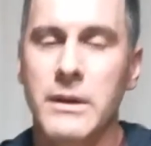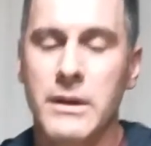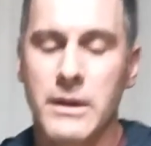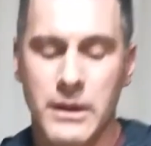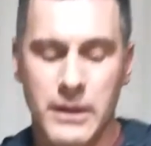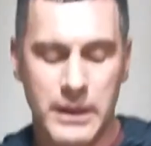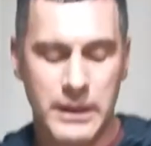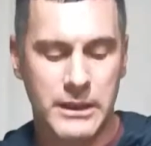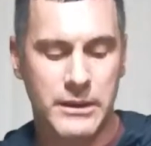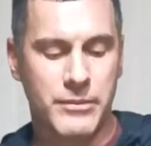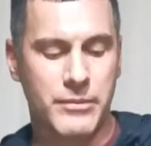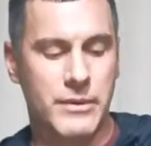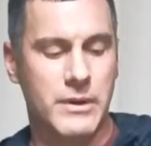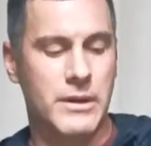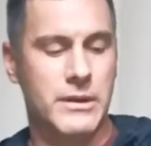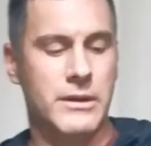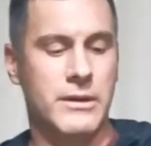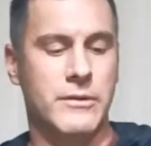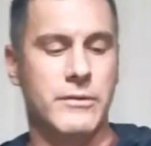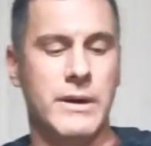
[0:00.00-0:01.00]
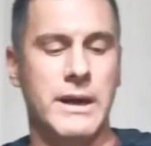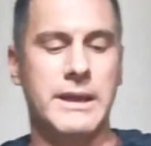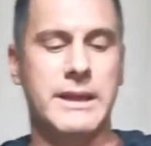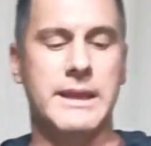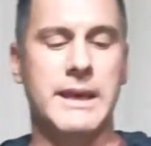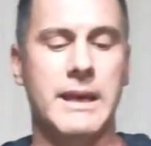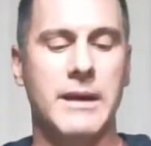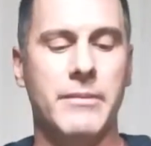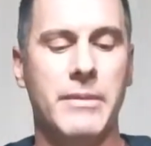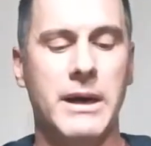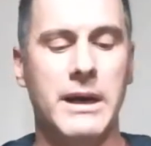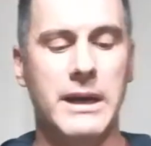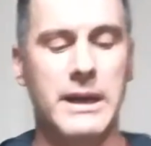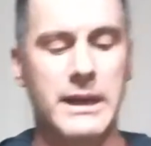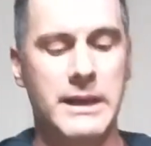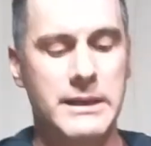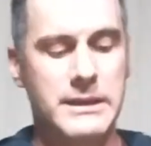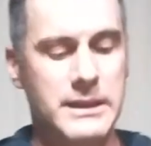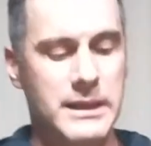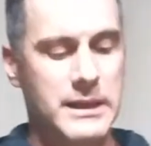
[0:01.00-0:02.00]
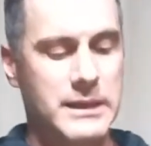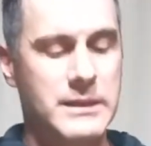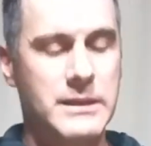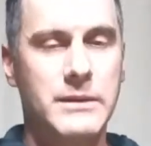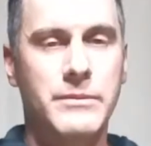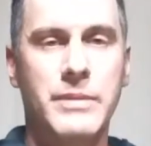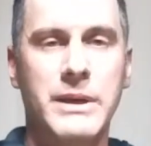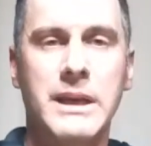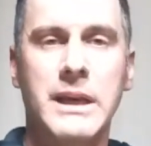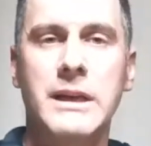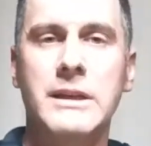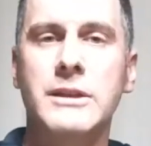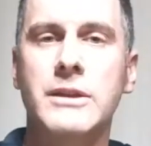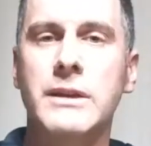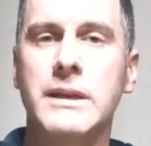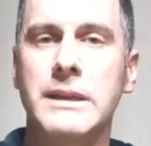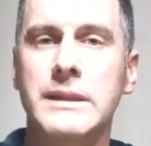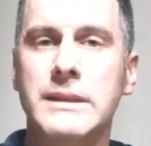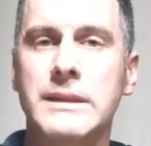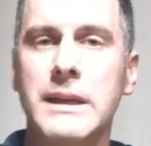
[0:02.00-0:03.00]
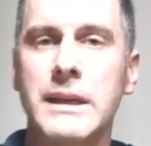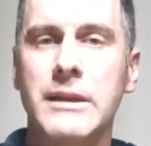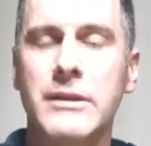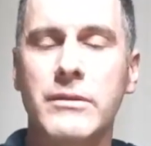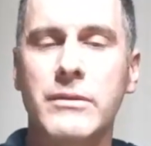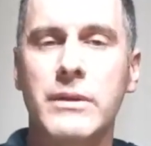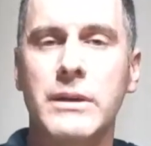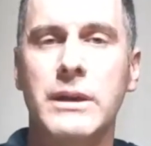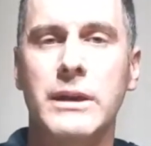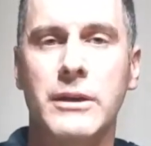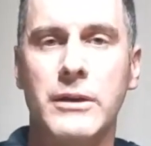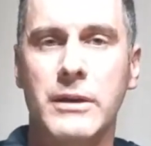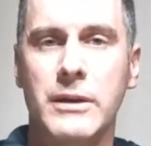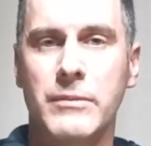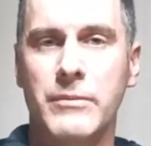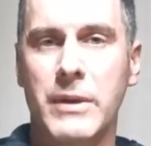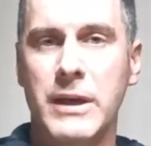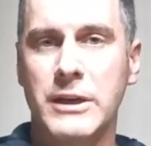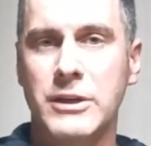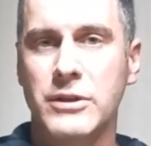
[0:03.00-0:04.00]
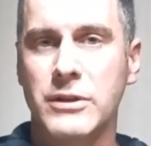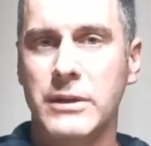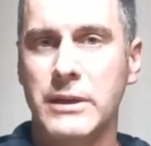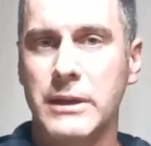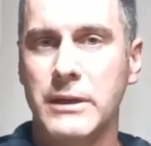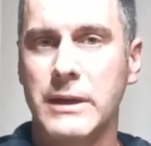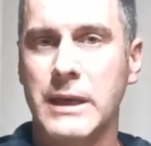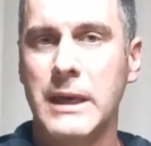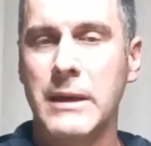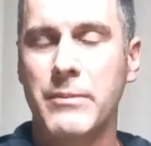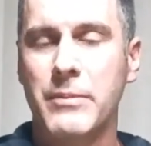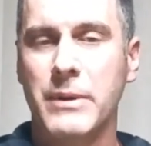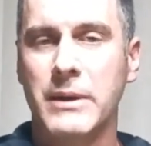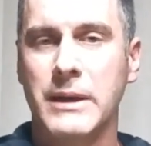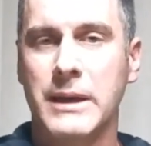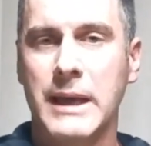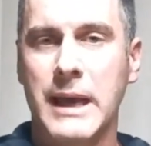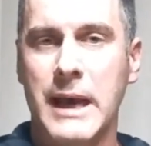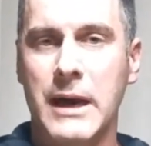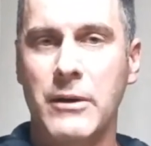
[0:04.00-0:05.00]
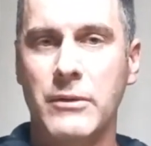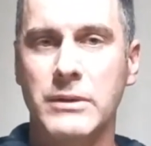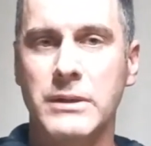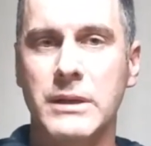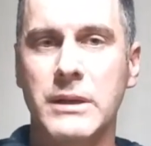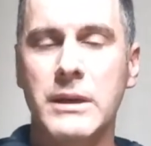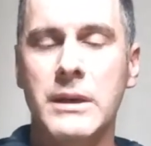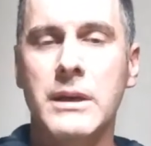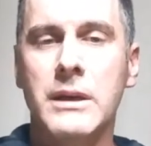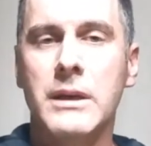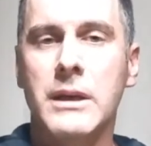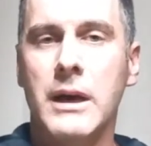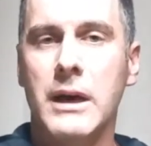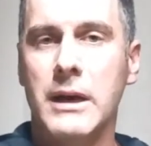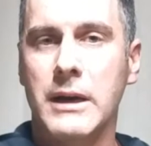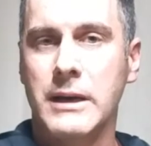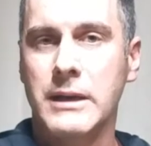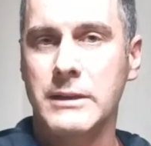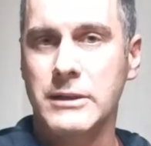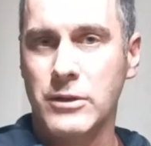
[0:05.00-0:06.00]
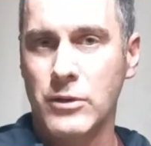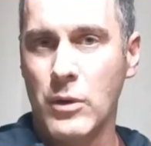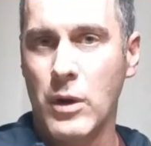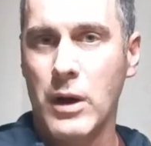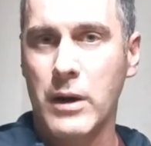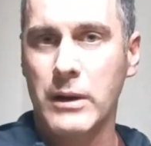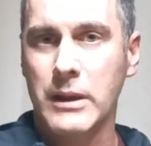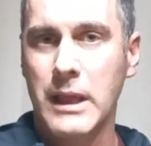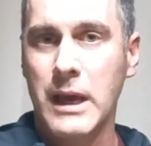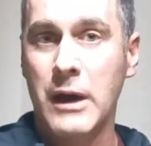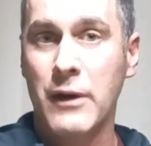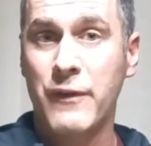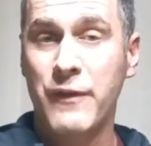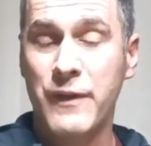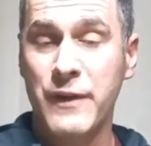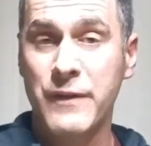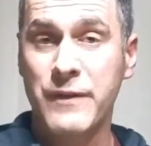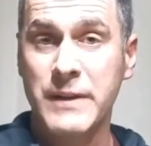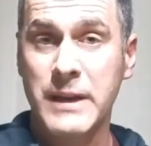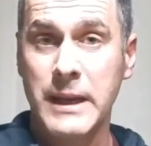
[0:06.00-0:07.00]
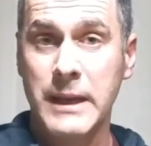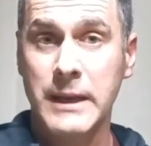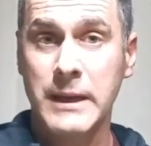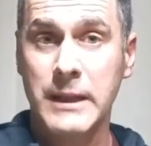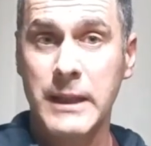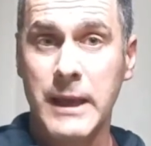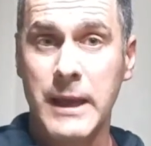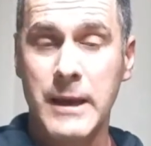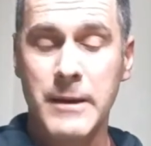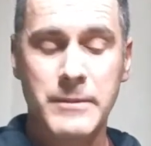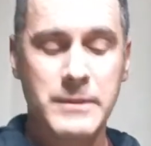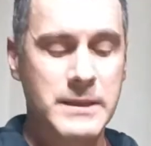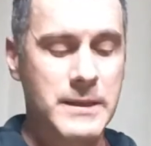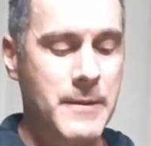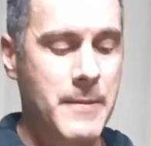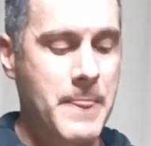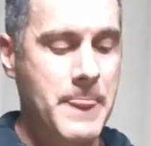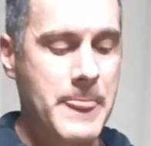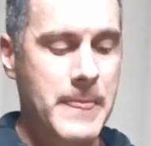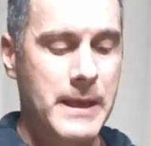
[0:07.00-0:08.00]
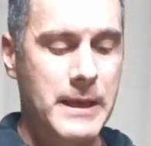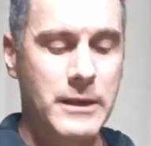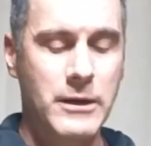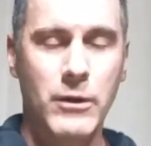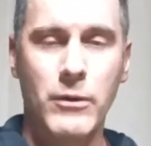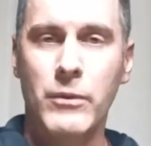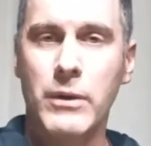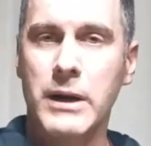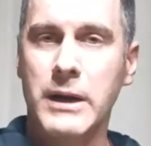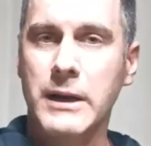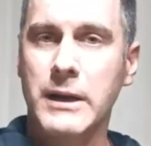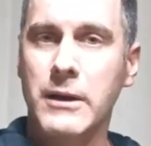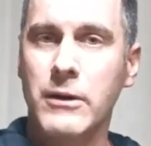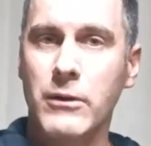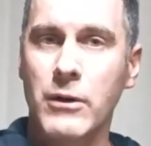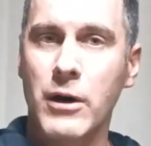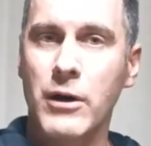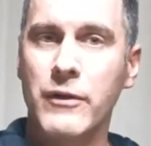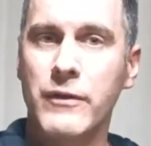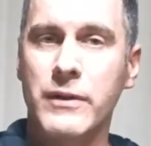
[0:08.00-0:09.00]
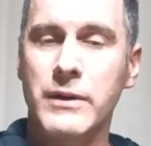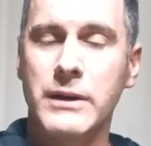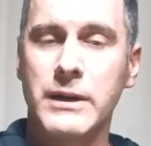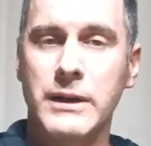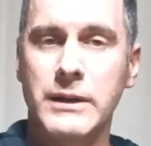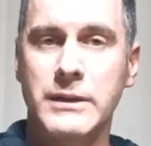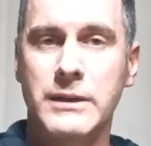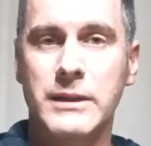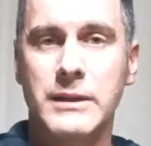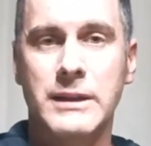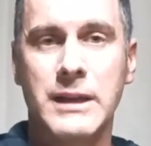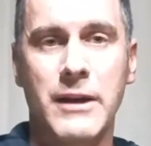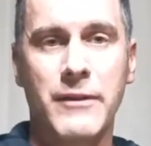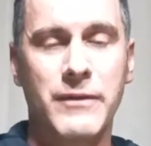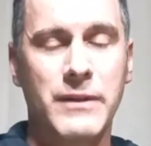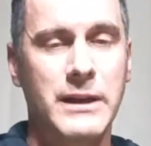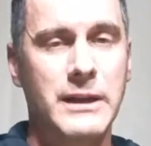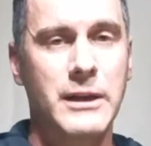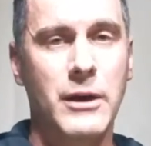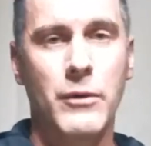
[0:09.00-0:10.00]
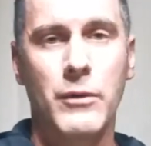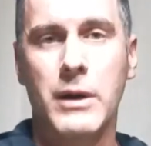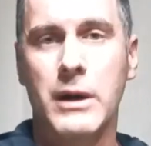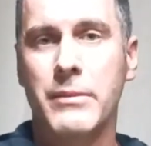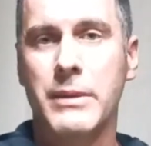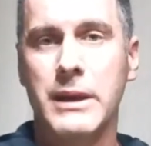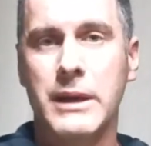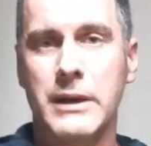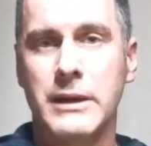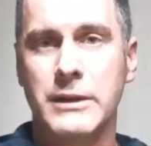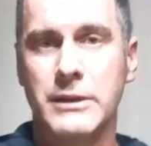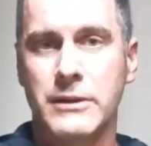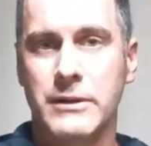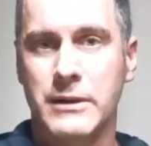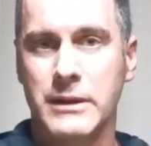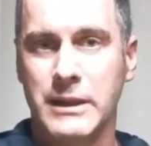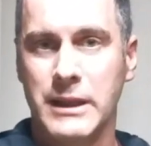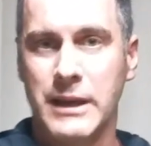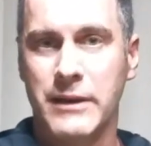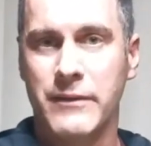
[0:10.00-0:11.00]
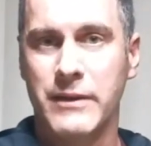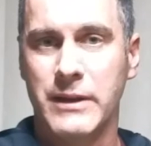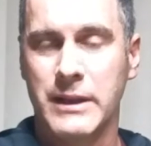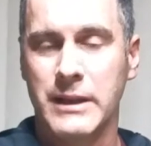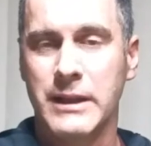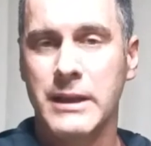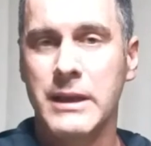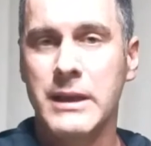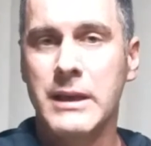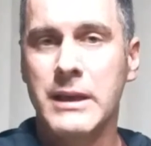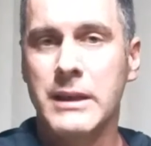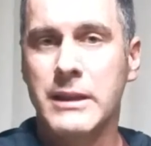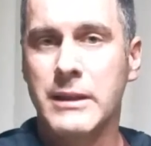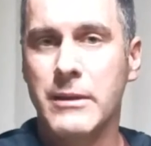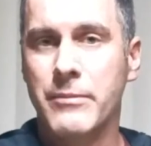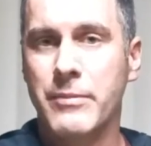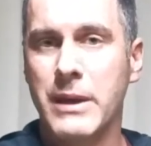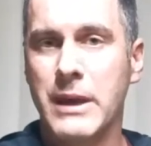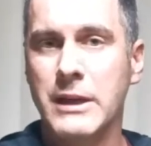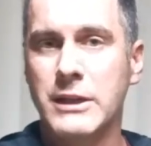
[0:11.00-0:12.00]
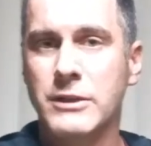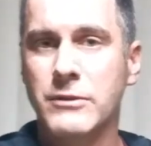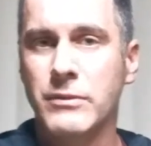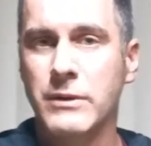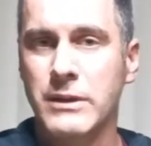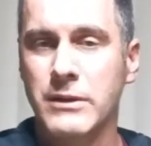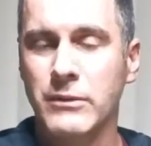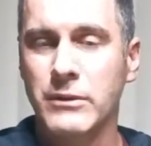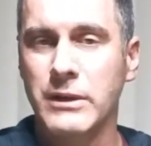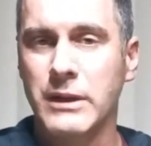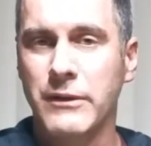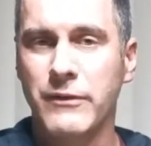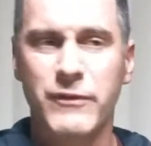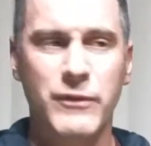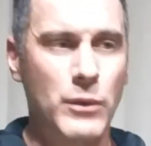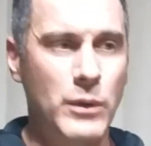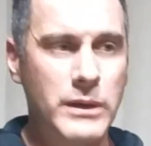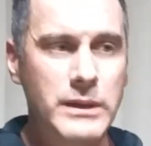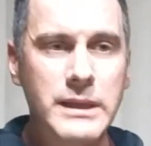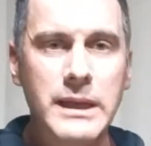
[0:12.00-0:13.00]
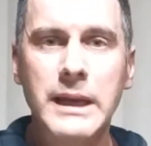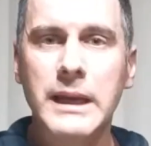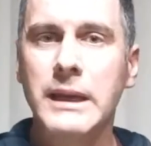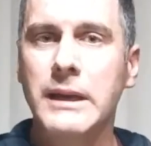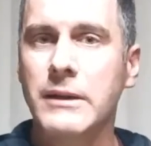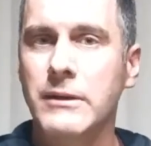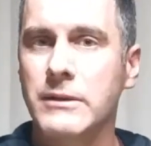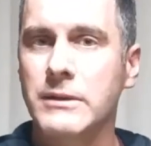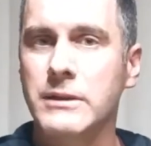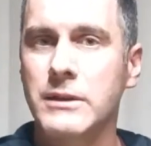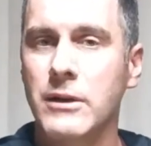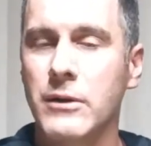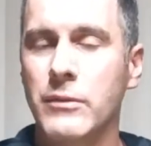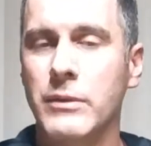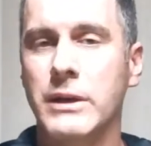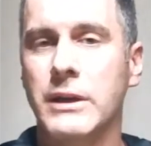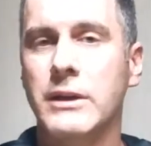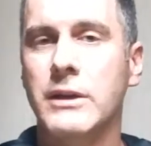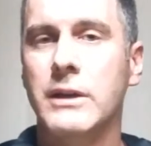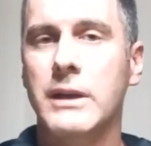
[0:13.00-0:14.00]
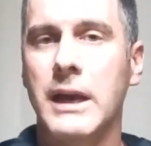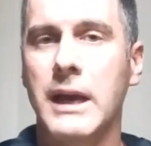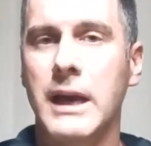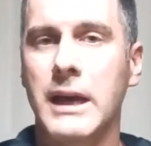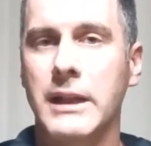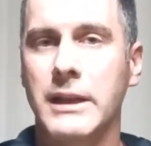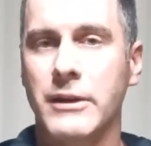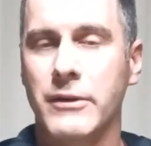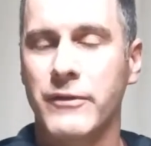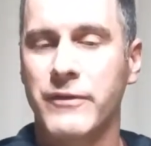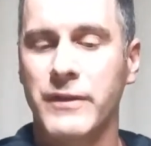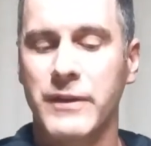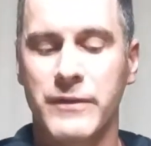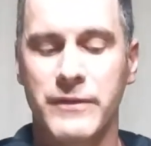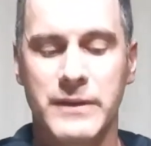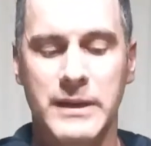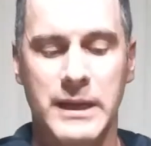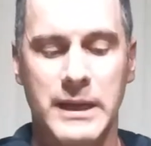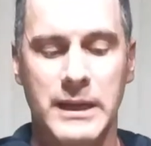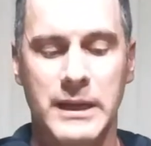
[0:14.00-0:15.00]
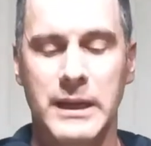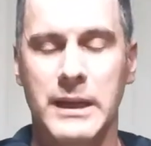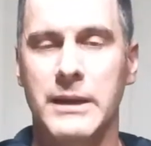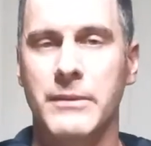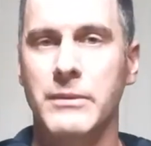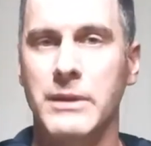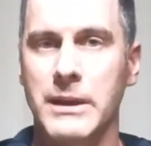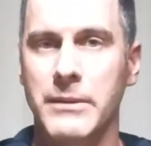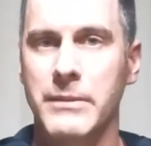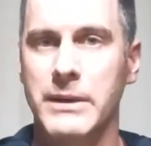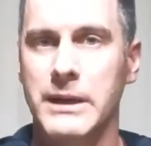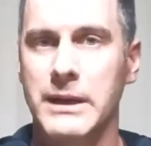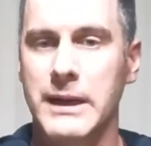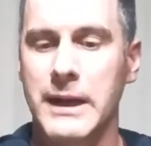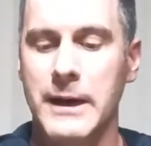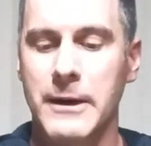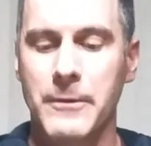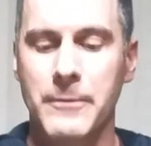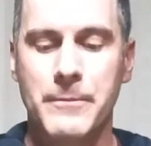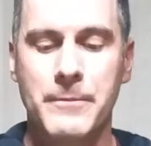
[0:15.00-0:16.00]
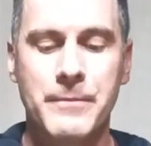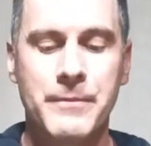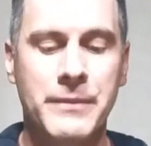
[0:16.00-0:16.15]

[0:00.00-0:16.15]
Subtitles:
All right. The great thing about it is because you can see through it, you can make sure that you keep in count, because you are allowed 15 clams. You don't want to go over, and you definitely don't want to be under and leaving the beach with only 14 or so when you could have had your 15 and limited out.